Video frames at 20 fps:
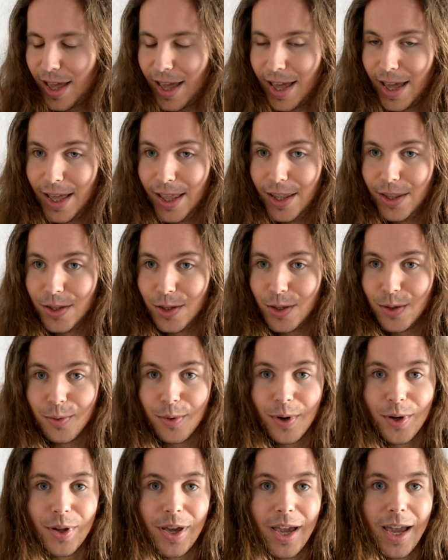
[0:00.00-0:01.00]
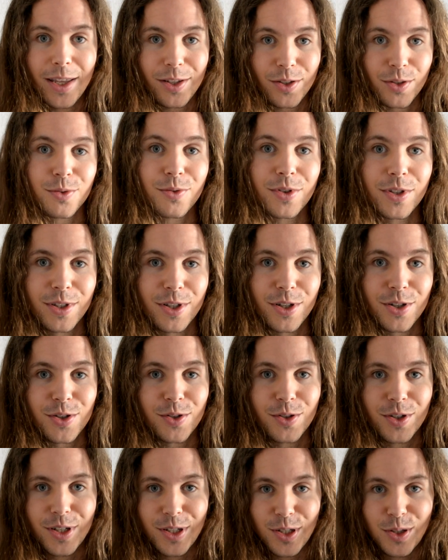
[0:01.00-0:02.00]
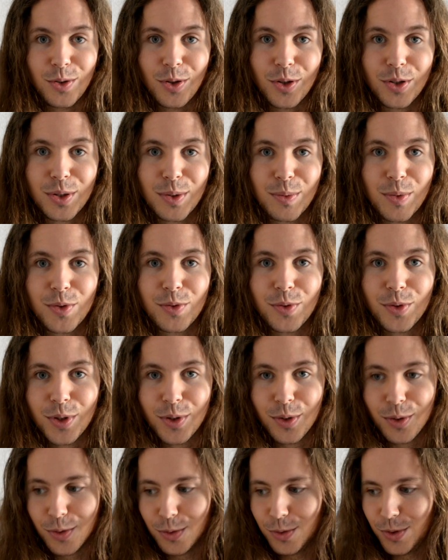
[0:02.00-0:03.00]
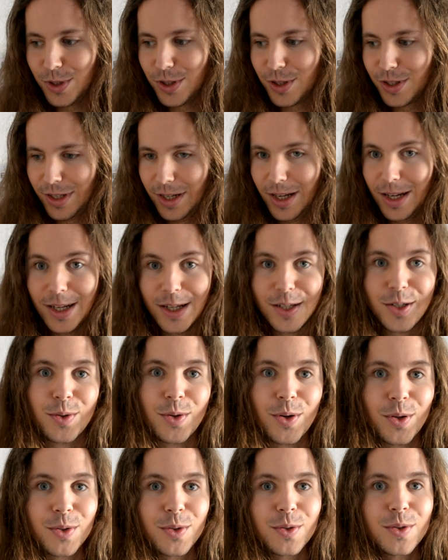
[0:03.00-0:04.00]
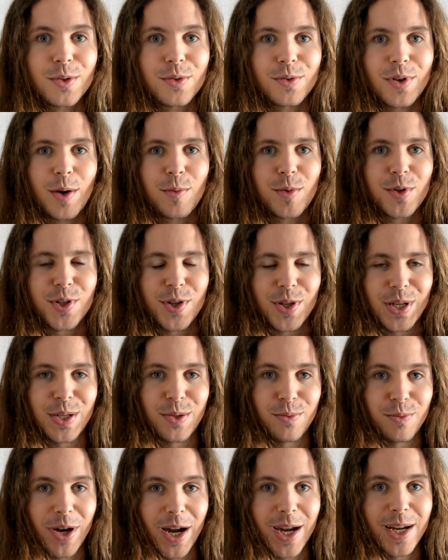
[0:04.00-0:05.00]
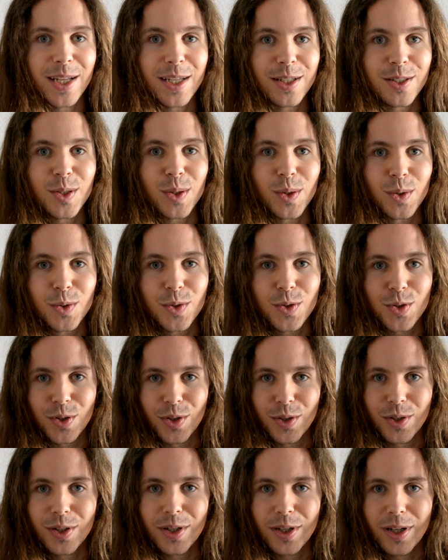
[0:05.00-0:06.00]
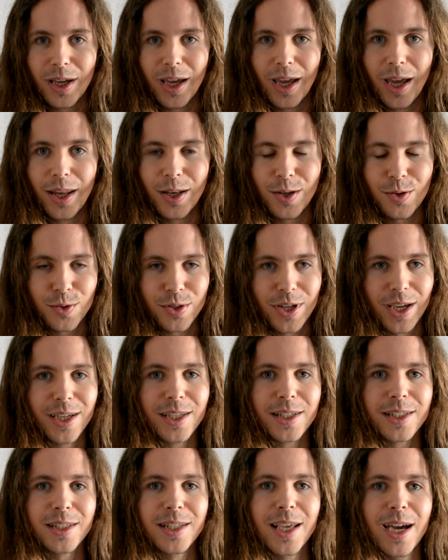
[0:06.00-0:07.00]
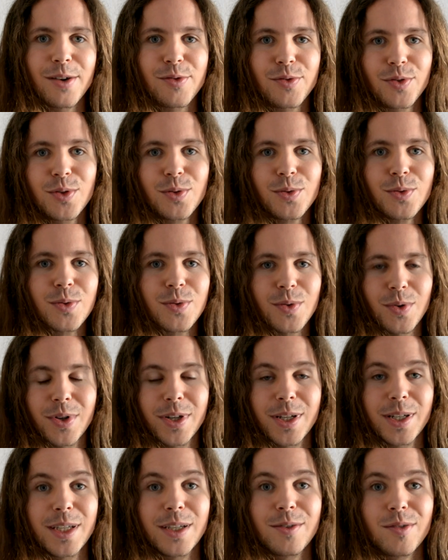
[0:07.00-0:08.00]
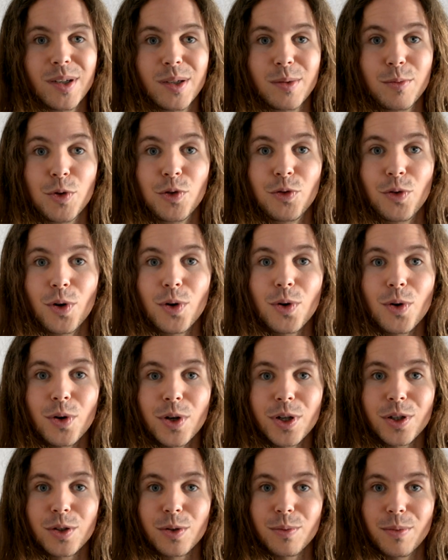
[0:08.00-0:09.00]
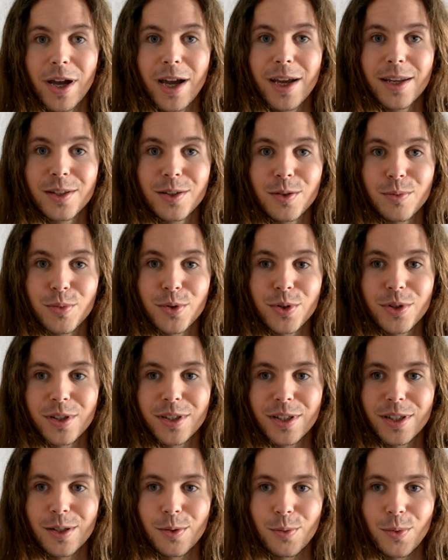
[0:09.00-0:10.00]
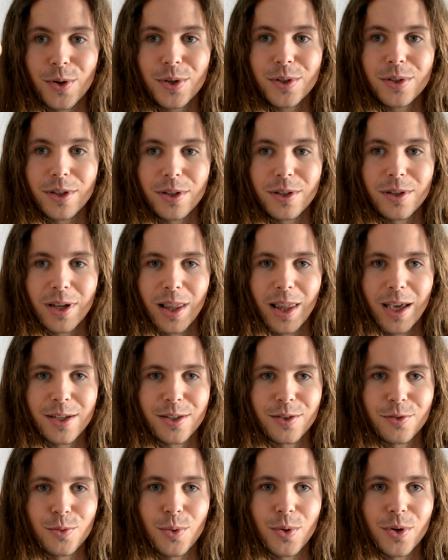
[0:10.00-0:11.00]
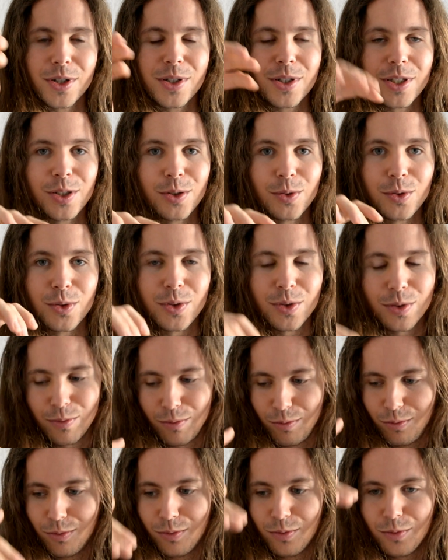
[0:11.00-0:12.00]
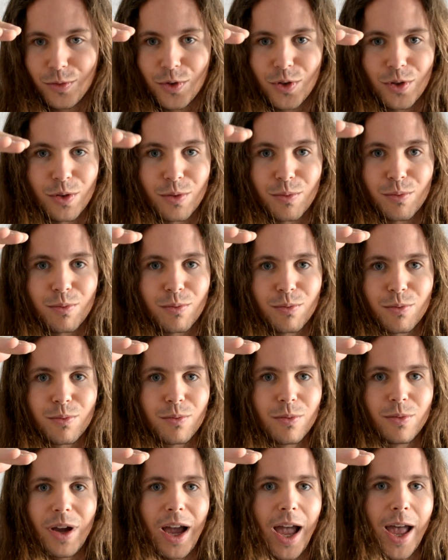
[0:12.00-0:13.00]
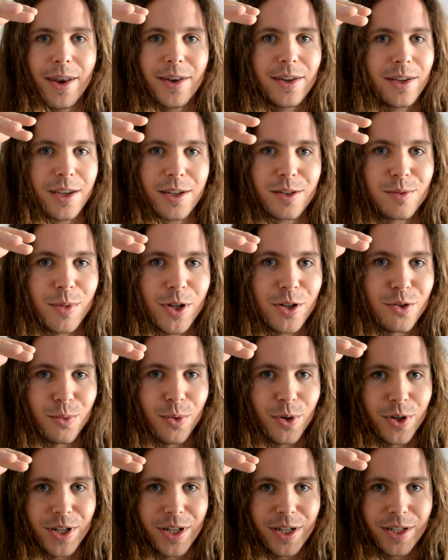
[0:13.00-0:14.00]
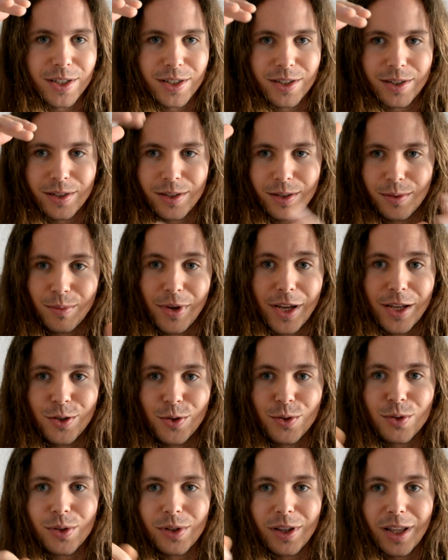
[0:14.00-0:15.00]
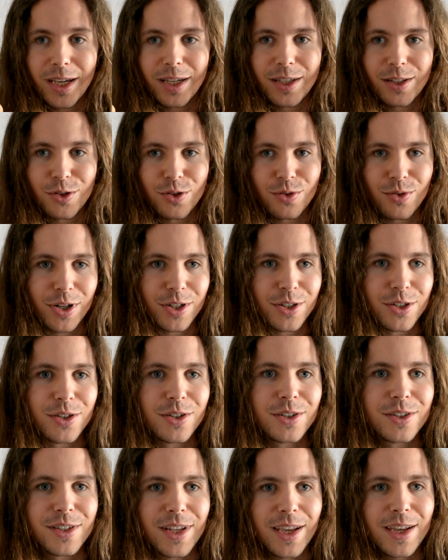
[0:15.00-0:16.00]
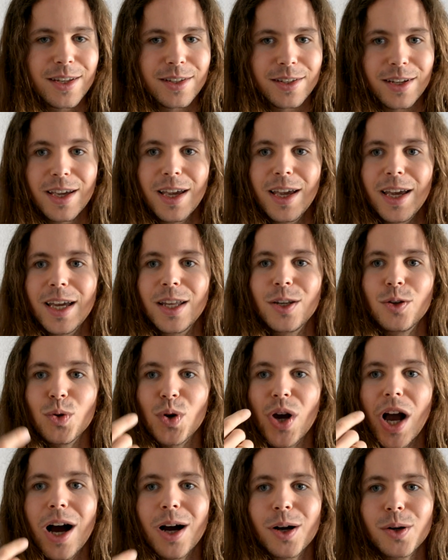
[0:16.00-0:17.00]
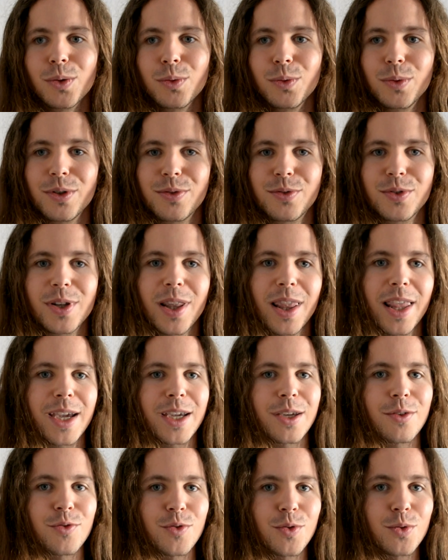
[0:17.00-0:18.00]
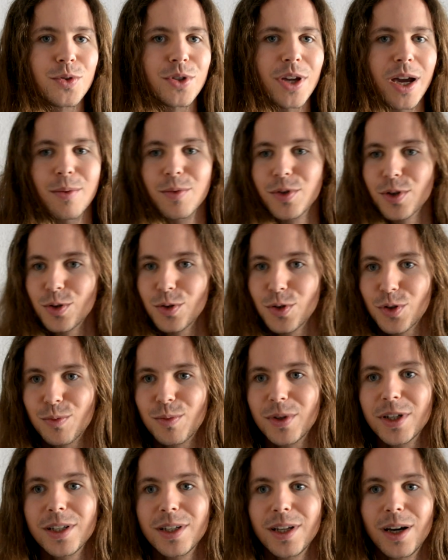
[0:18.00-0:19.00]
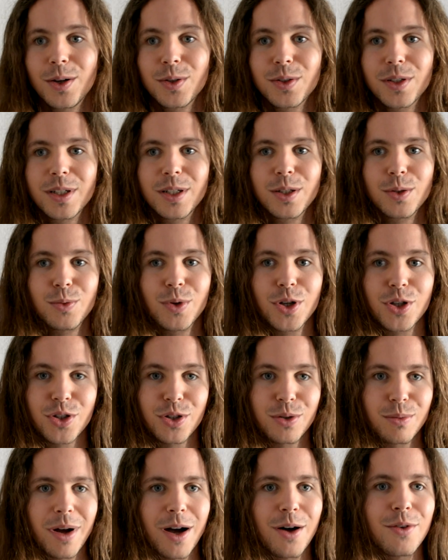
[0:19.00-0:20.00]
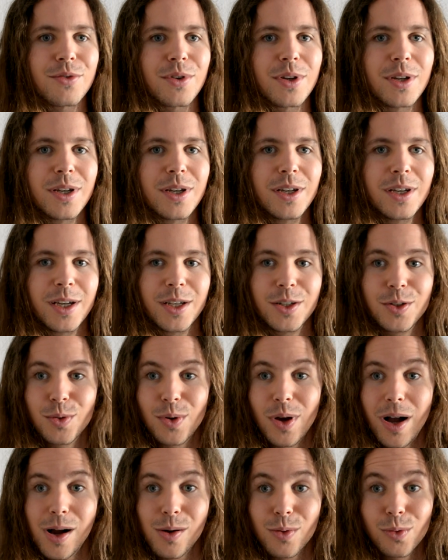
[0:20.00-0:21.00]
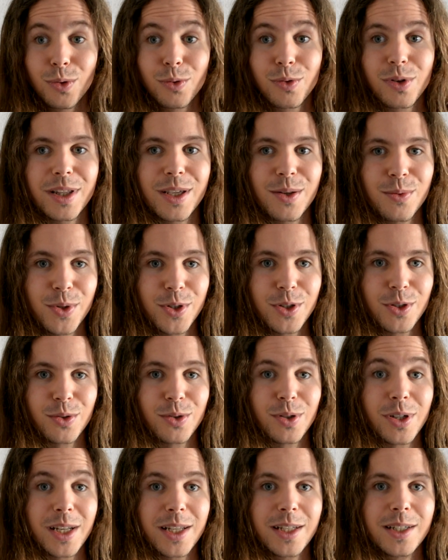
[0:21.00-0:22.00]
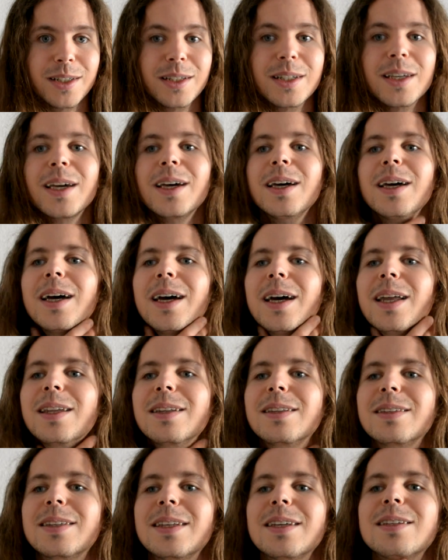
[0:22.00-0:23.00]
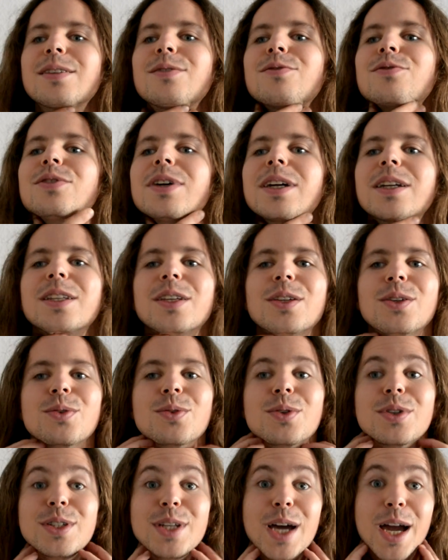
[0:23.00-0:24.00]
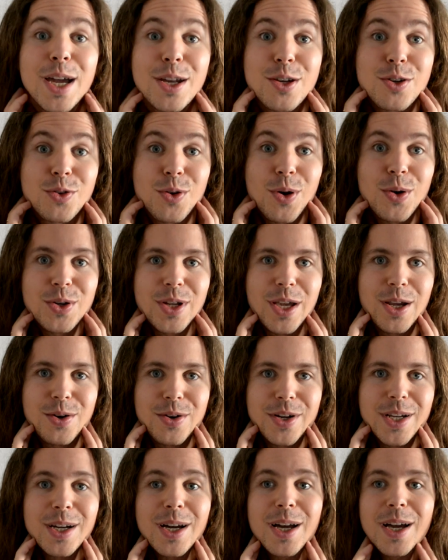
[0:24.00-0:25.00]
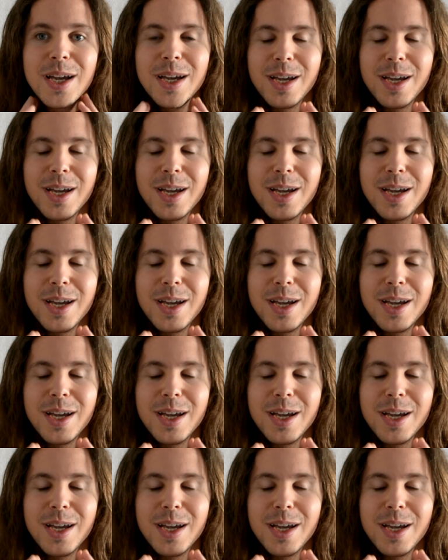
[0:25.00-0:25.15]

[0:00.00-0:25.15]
And you want to ask your physician and your doctor before you do this, and then you go to the pharmacy and you buy that solution, and you take it in the afternoon or in the evening before going to bed. You put it in a glass of water. You just add as much water as the manual, like instruction says, and you gargle with it like a few times, and you spit it out and you wash your mouth, and you gargle with clean water to clean it, and it's disinfecting your entire throat area.